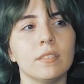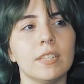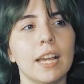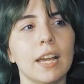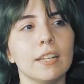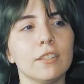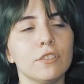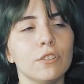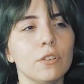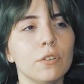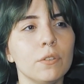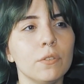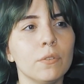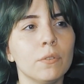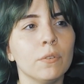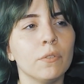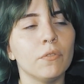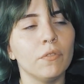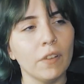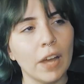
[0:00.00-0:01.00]

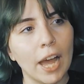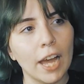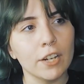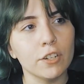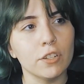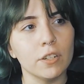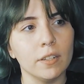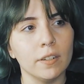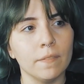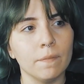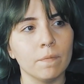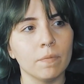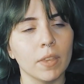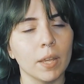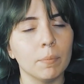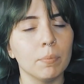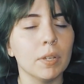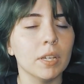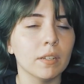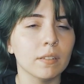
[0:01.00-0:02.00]
Tattoo fashion
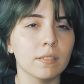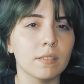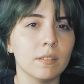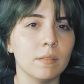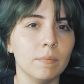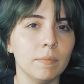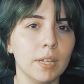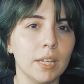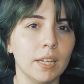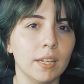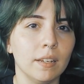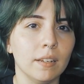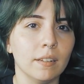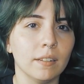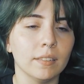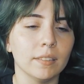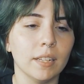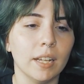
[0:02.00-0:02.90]
appeals to me